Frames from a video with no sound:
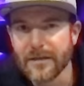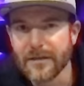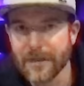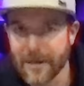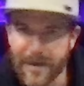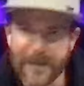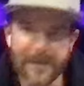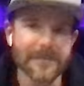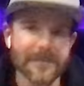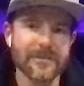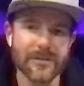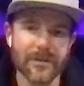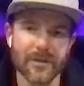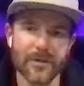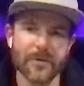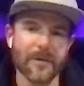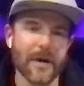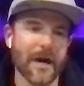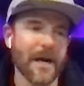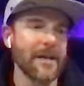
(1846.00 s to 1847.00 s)
Yeah,
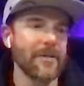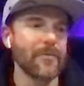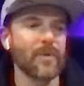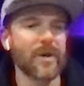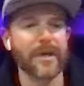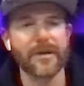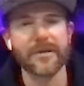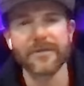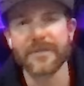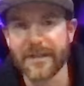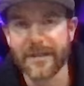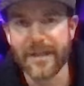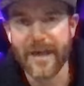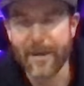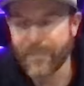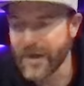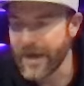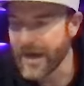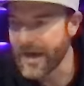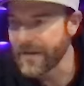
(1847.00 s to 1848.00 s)
so I didn't want to go down
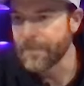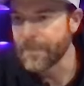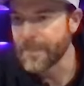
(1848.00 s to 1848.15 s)
that path.